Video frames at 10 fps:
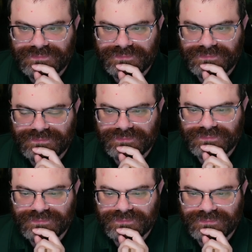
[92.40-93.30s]

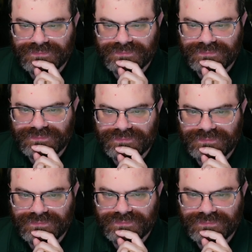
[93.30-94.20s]

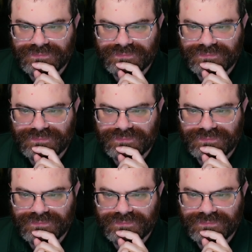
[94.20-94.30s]
Nobody speaks.